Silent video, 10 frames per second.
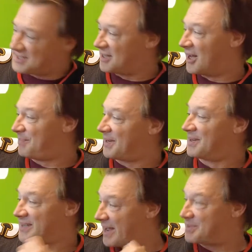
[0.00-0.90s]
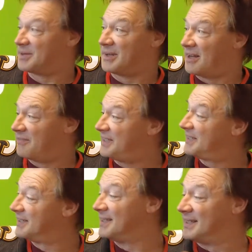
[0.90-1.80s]
this a lot because I absolutely love
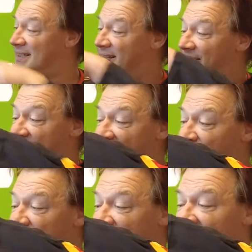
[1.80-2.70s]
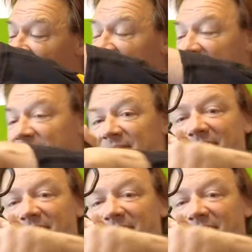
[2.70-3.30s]
it. The eggplant color